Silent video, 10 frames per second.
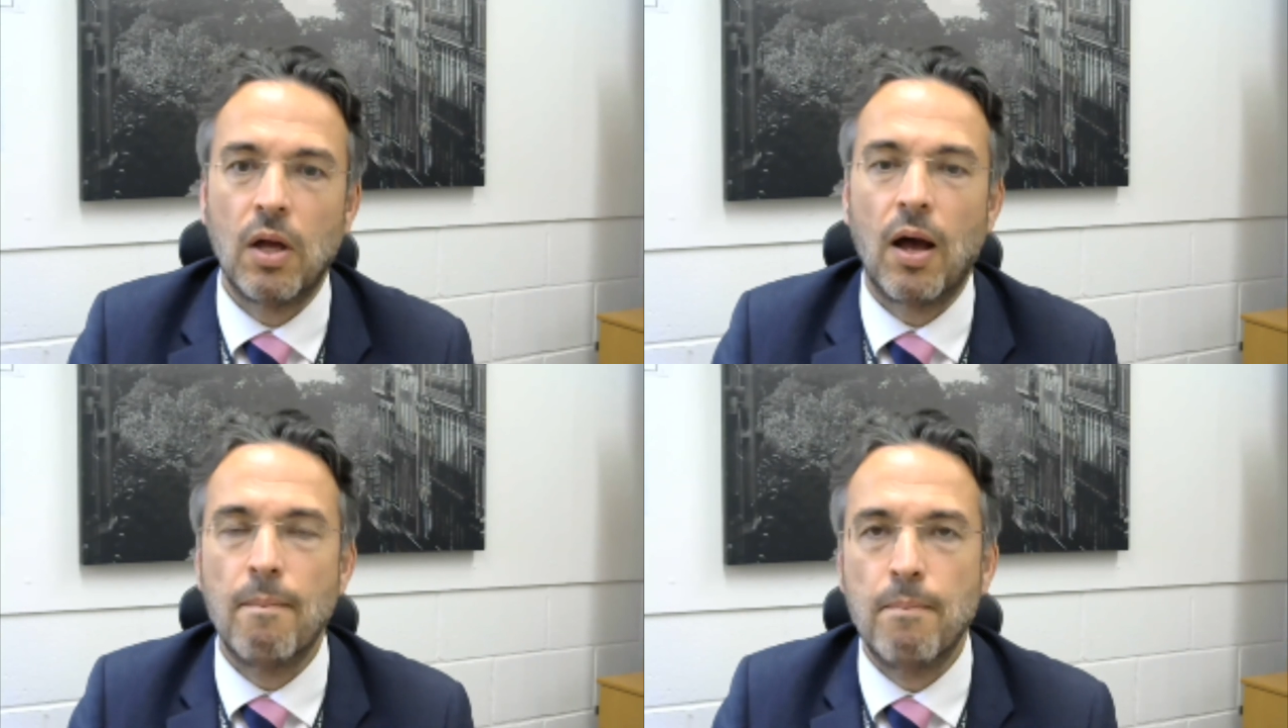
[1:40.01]

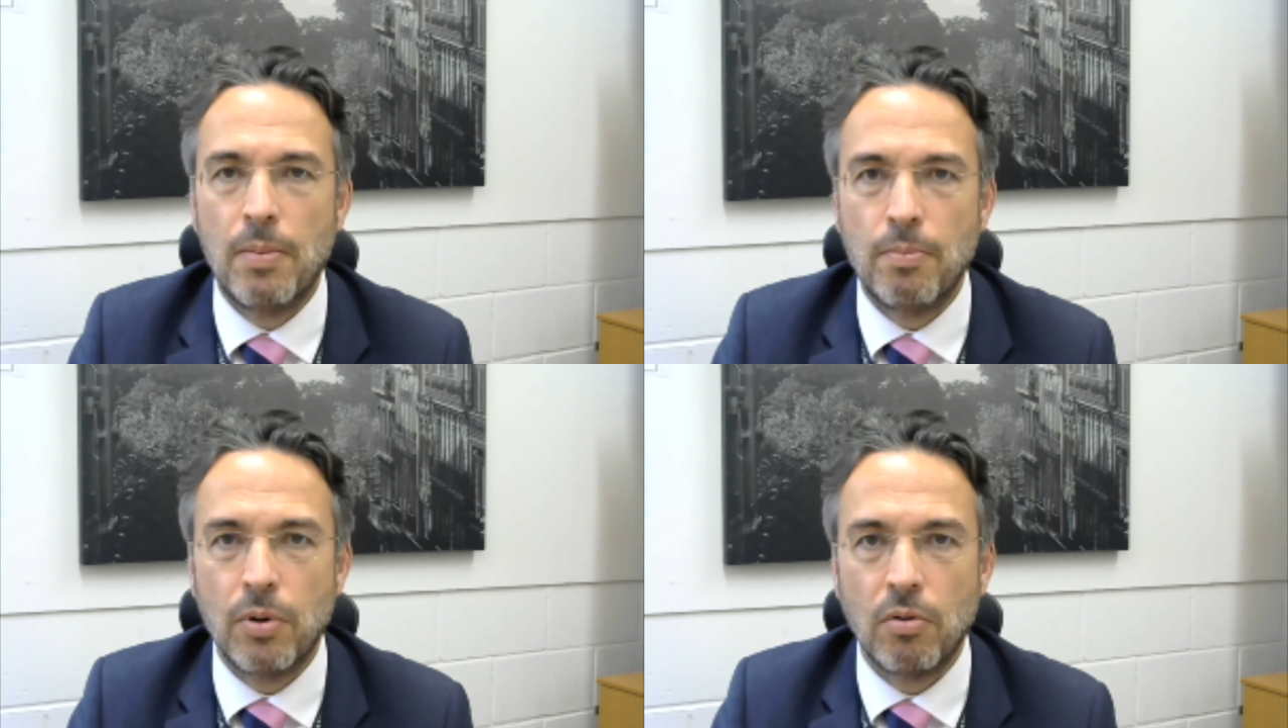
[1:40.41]
a
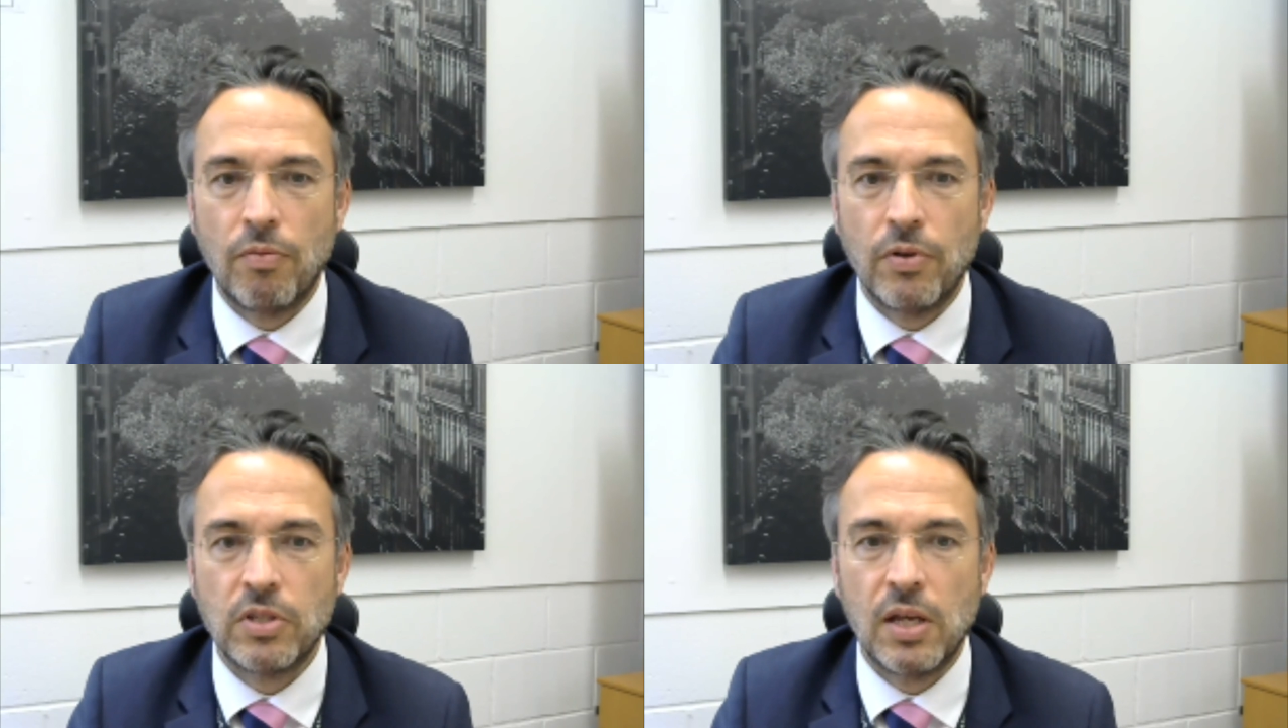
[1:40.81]
member
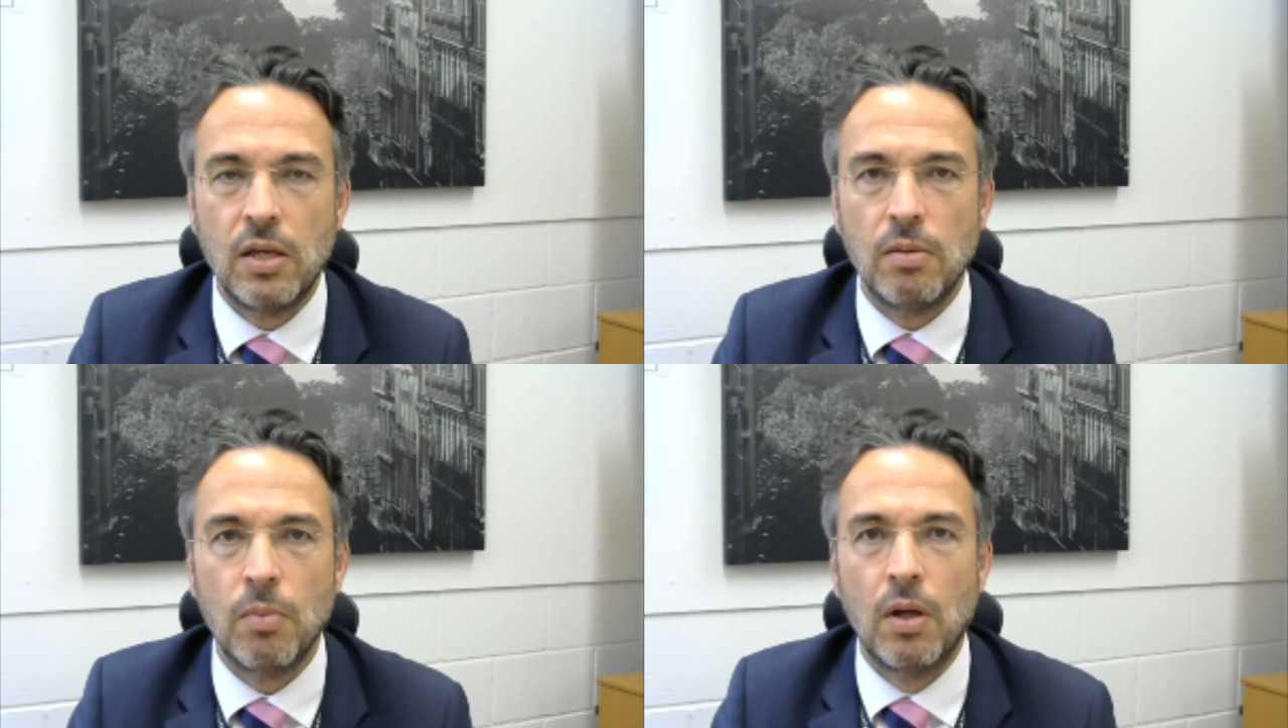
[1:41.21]
of a
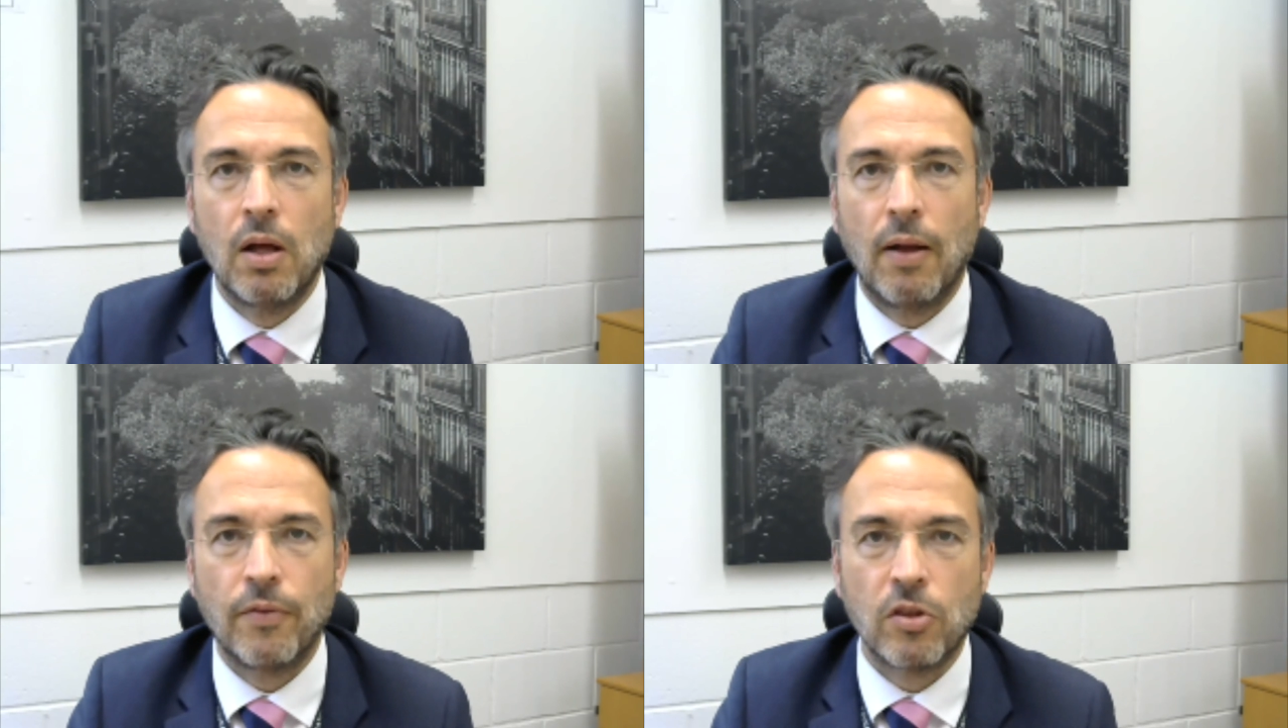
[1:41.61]
team,
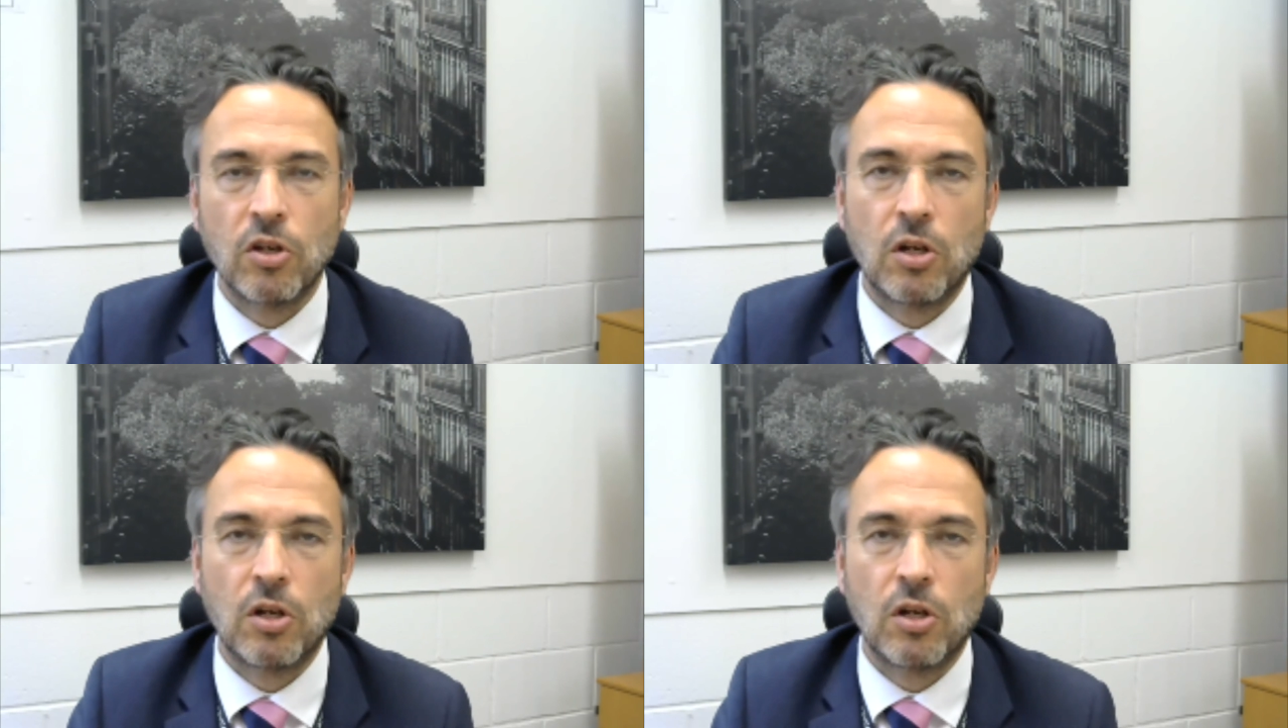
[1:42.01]
and as a